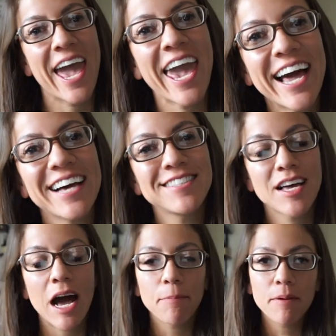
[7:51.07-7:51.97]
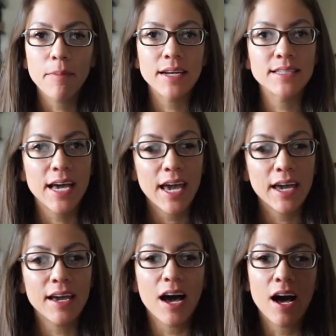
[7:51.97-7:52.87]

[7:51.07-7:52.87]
Hey guys, happy Monday.